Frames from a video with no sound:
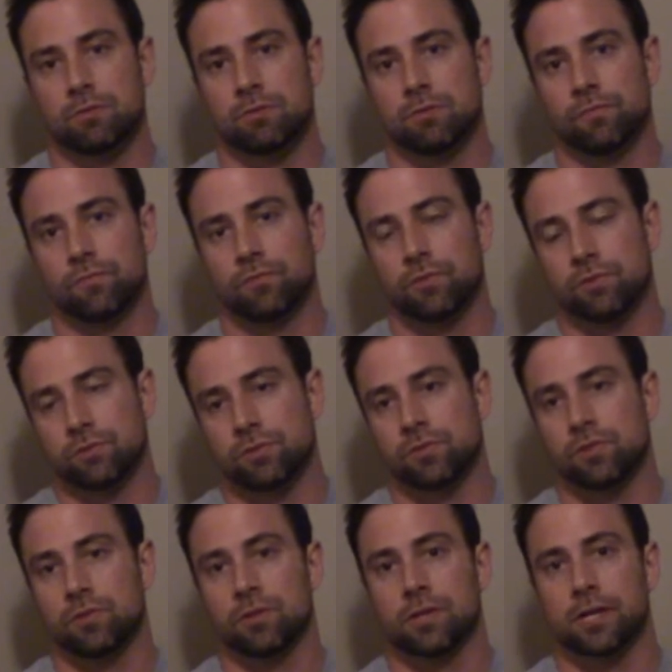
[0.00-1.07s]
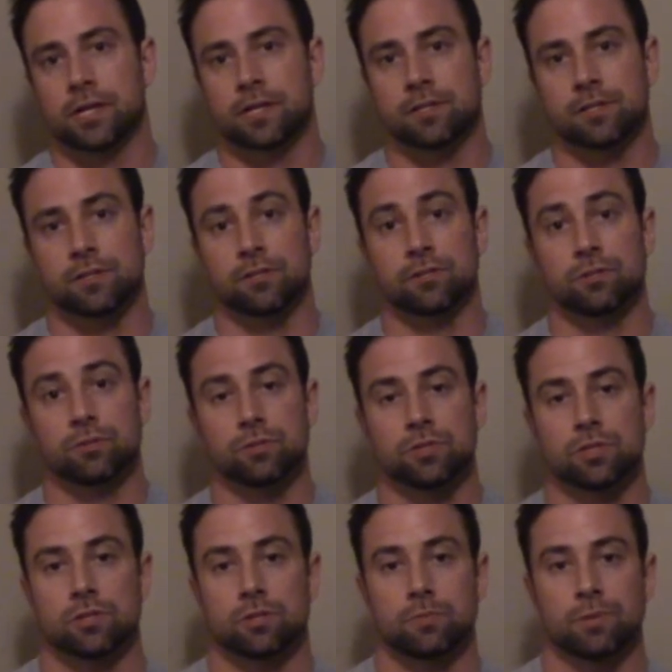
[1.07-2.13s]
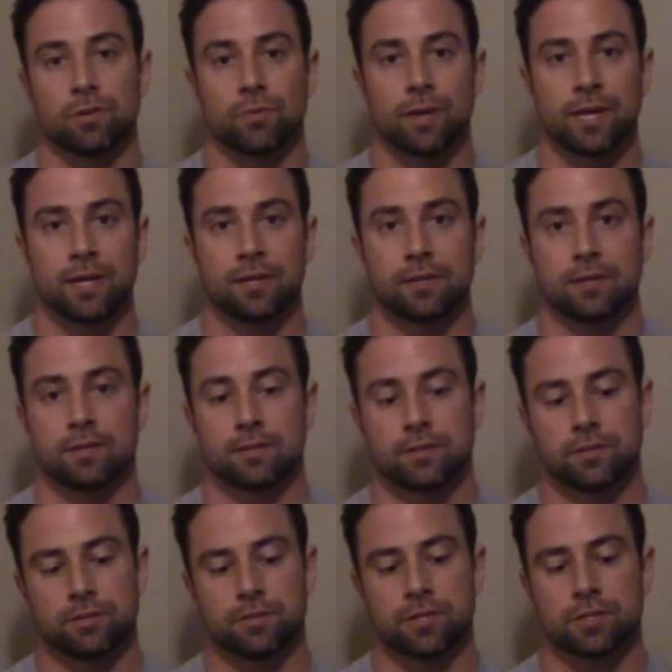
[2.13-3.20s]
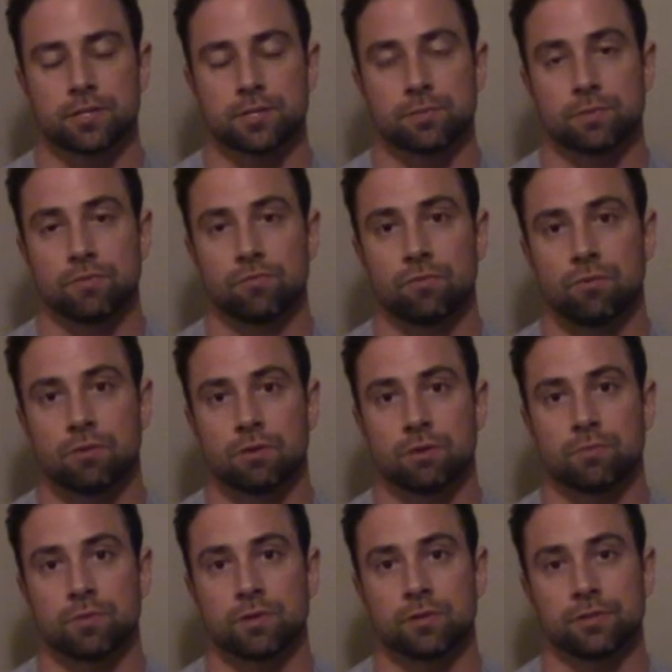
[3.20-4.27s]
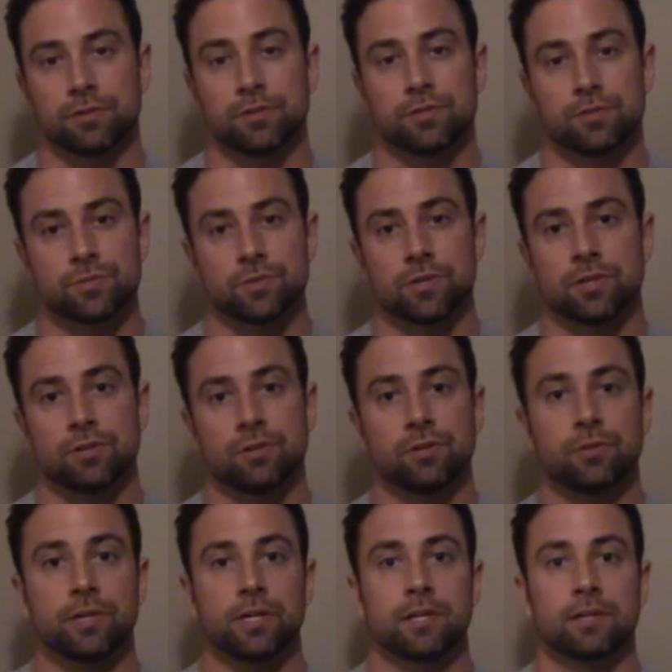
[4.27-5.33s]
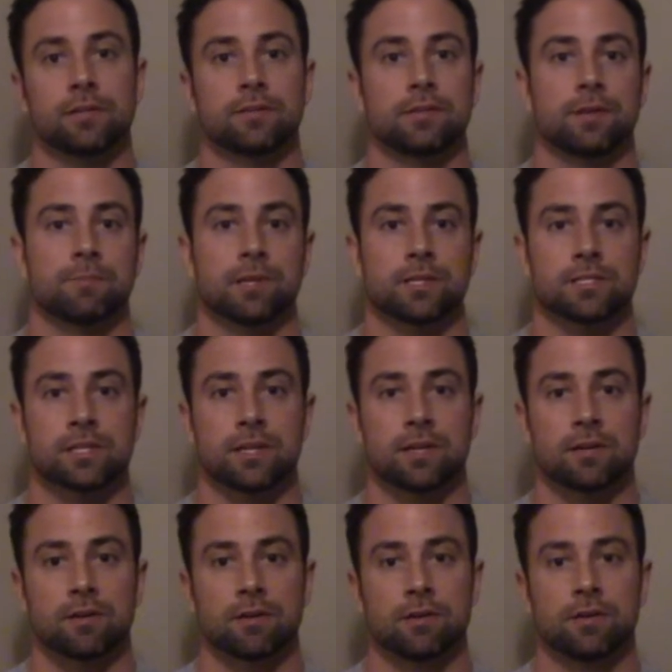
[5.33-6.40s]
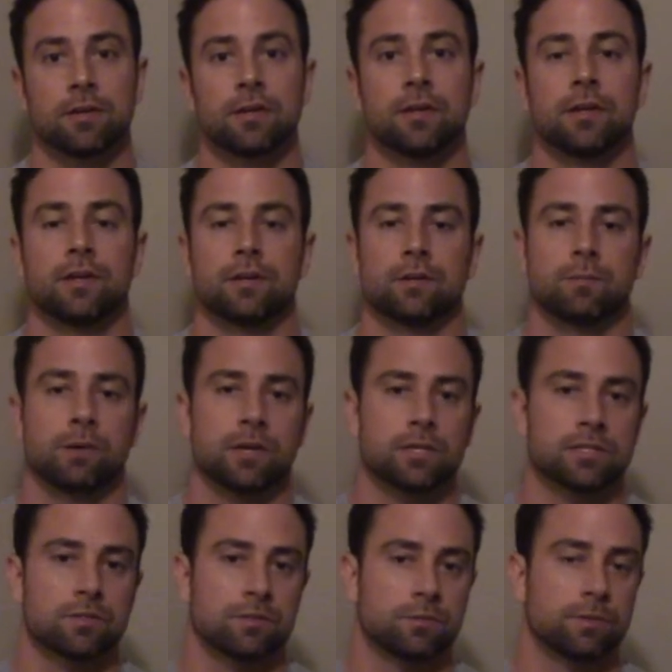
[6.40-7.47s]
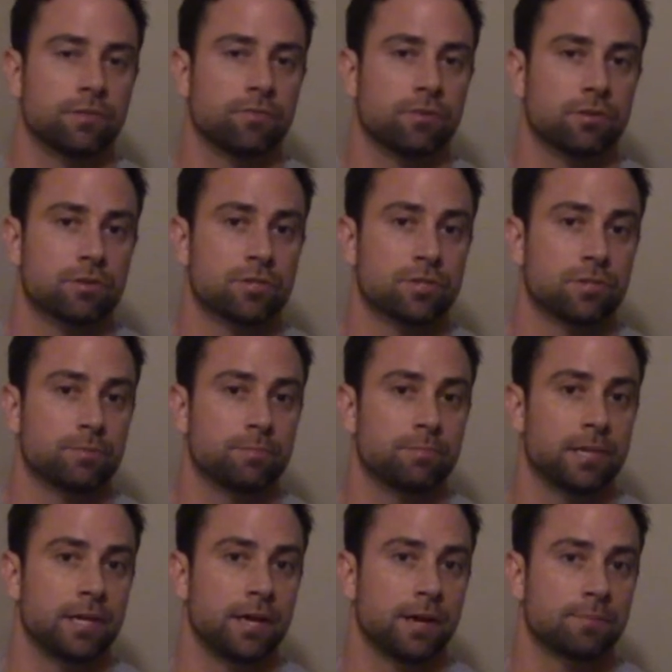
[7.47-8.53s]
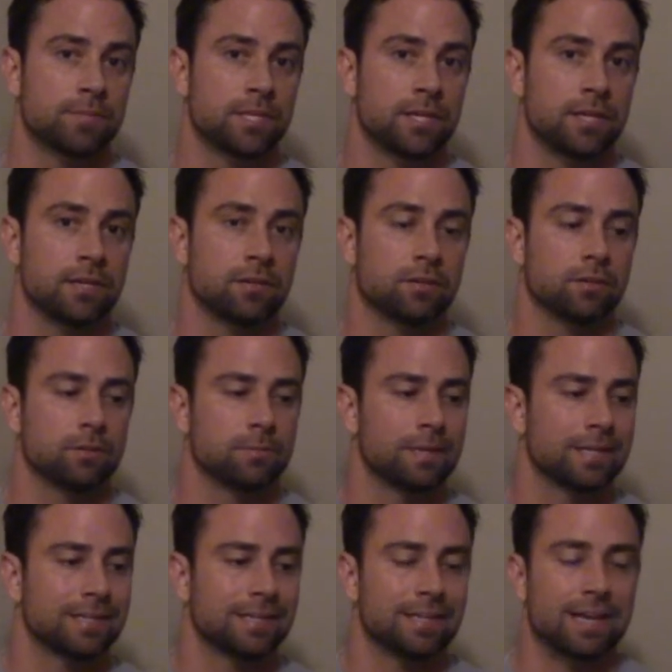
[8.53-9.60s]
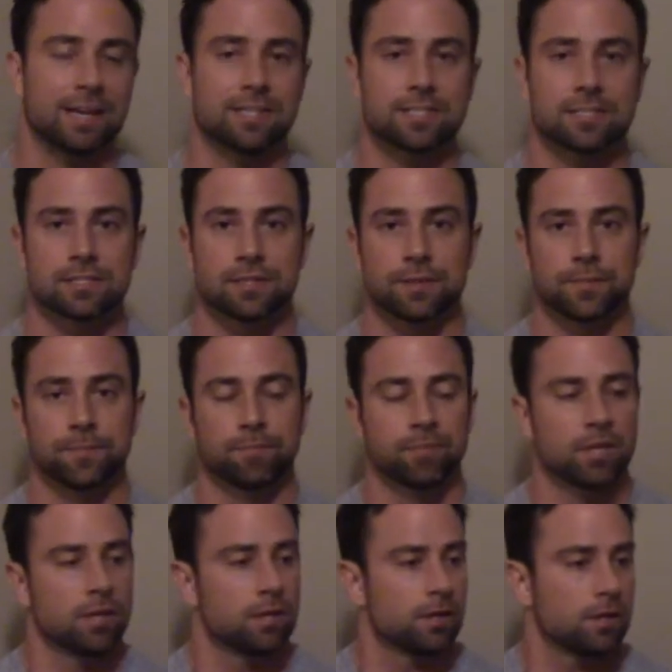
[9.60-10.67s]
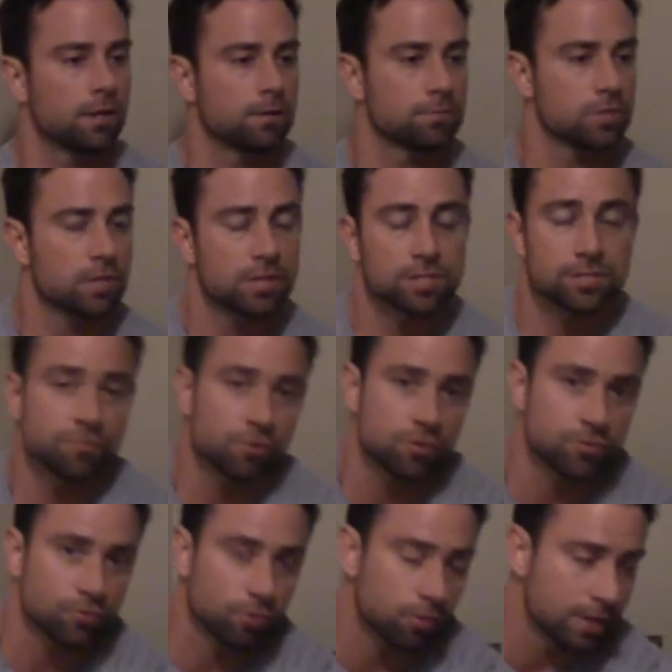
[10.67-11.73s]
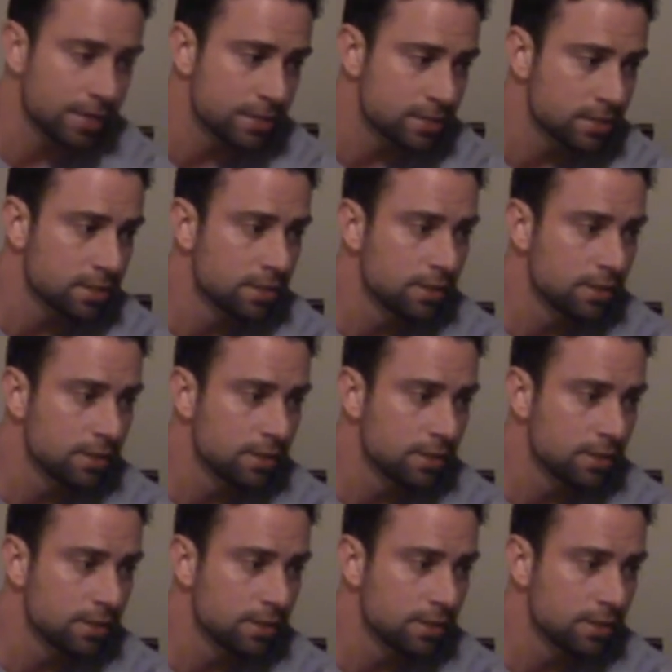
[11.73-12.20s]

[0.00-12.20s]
for those of you looking to lose a little bit of weight, you drink this before, and what it'll do is when you do eat 10 minutes later, your body's a little bit fuller, so you'll be apt to eat a little bit less. So that's the first 4 days.